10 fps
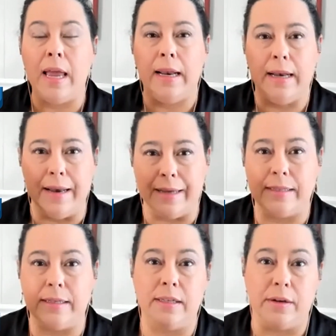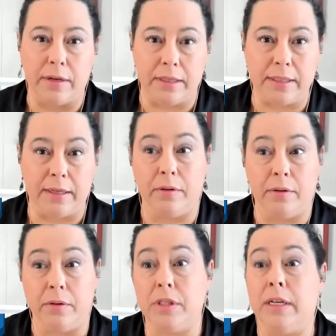necessary
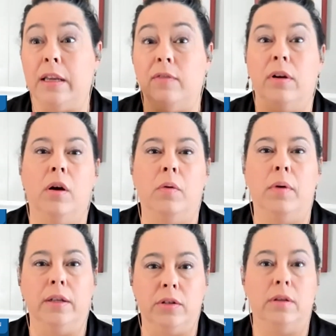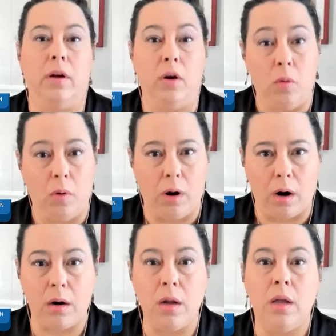skills to even go into the
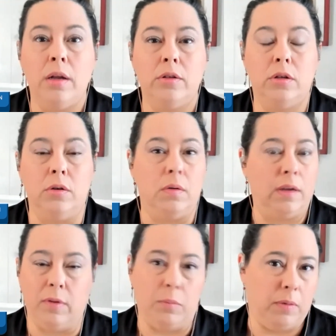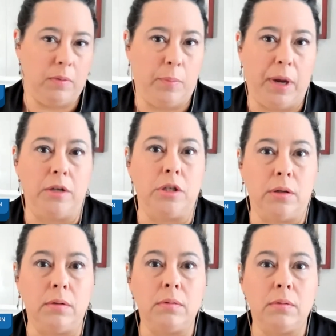OR to even be with the patient.